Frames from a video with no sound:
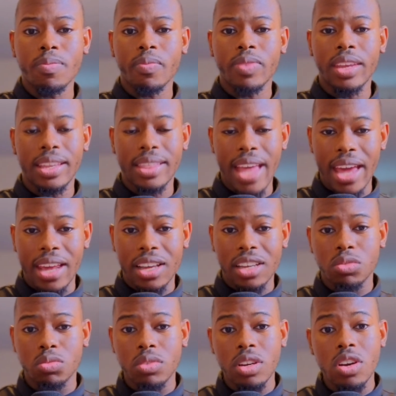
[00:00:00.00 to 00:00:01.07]
and that his
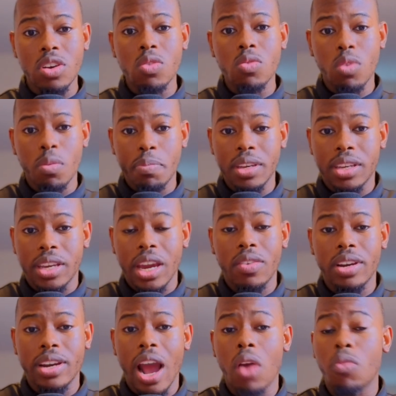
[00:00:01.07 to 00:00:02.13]
will be carried
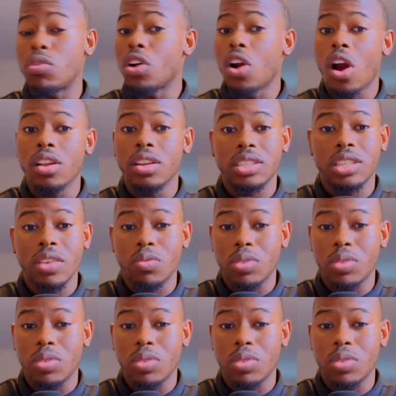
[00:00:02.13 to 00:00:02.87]
out regardless of what